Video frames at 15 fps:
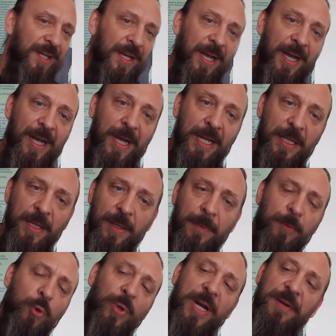Uh,
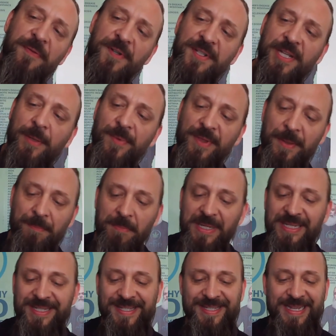great for some of the
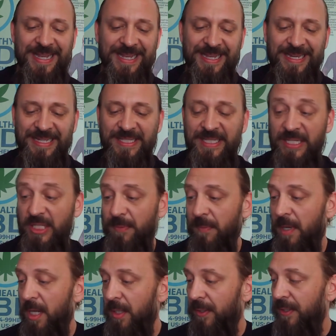mid-size to
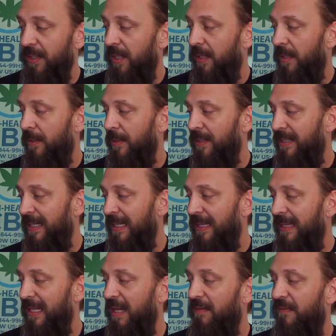smaller dogs,
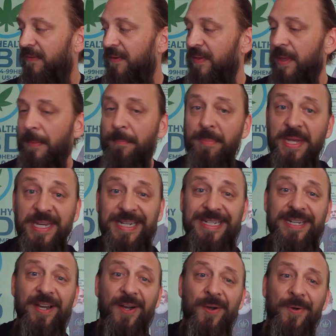and then for the
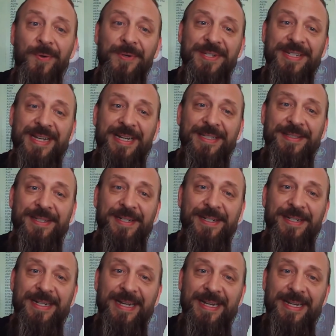big dogs out
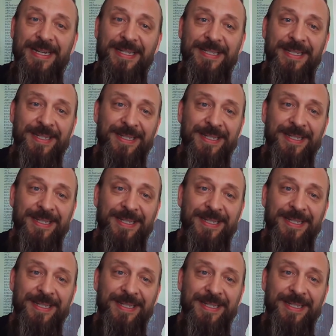there, guys,